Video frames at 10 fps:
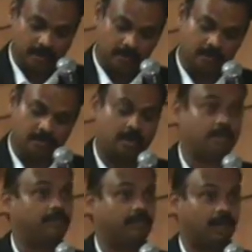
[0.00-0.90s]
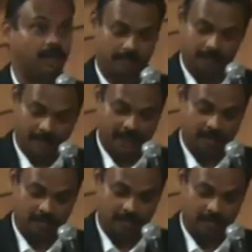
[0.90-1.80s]
member of
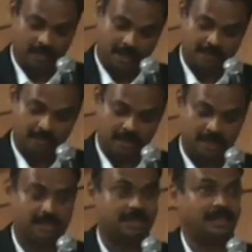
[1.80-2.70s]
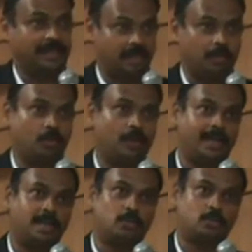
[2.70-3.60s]
many chambers, including
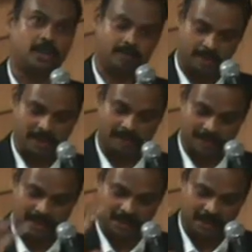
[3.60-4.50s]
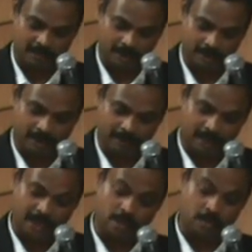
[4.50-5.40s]
Indo Chamber, our Chamber,
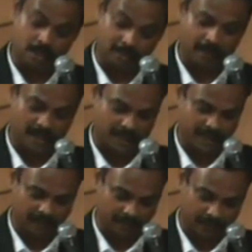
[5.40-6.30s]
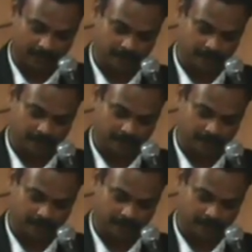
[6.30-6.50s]
Indo-Japan Chamber.